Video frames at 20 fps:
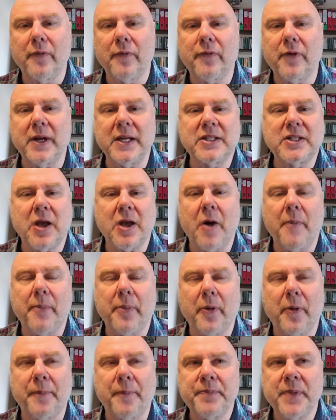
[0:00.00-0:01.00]
For
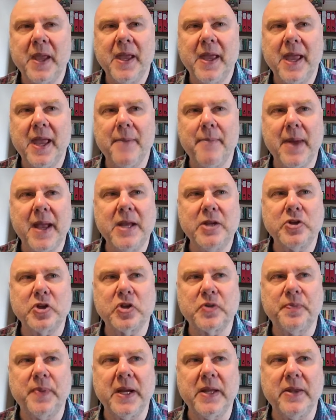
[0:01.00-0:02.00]
example, it may
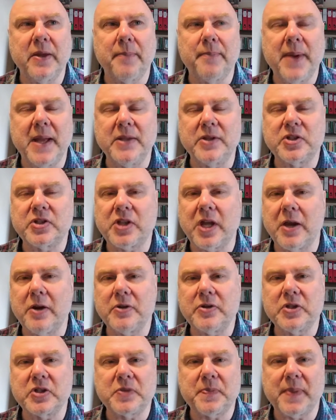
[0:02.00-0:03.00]
just be that Ben
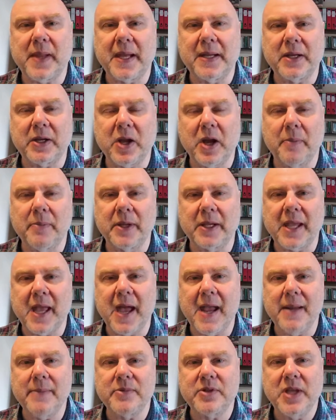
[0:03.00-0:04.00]
Stokes has played a couple of
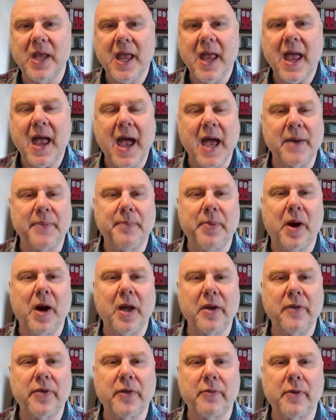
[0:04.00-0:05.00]
games and part
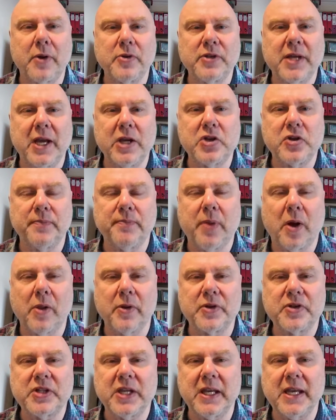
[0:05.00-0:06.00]
of the rotation
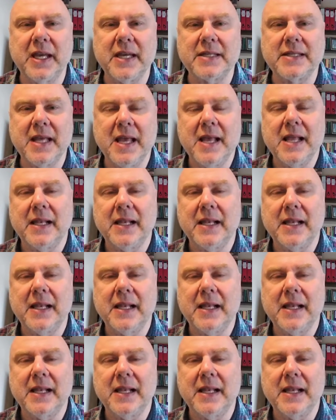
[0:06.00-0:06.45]
policy is